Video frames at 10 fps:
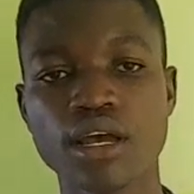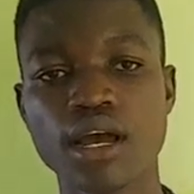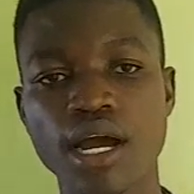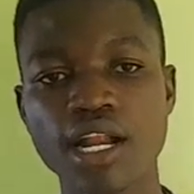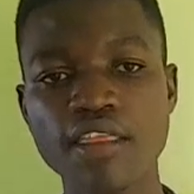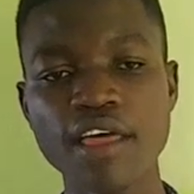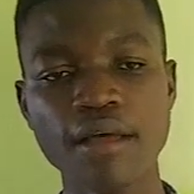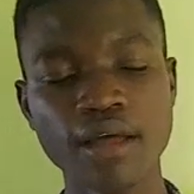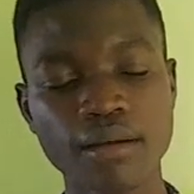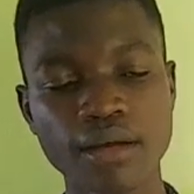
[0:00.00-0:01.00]

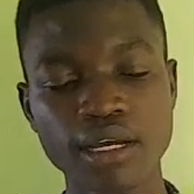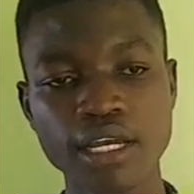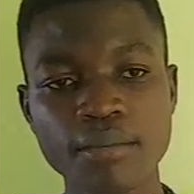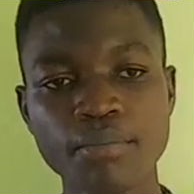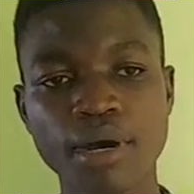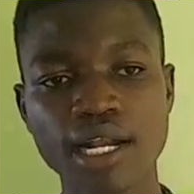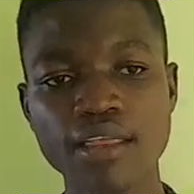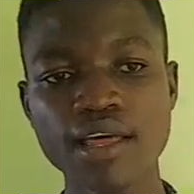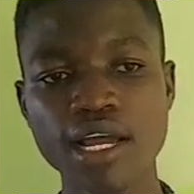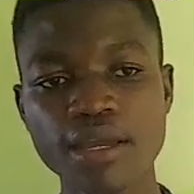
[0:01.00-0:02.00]

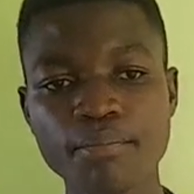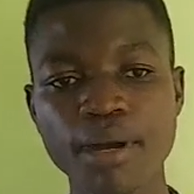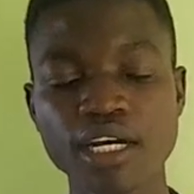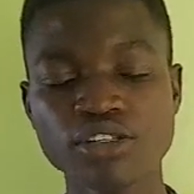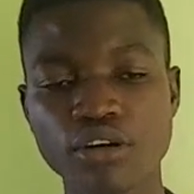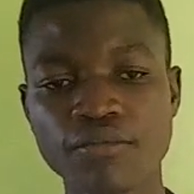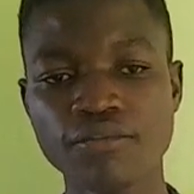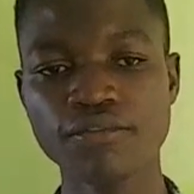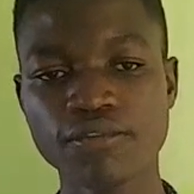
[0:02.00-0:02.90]
Another impact of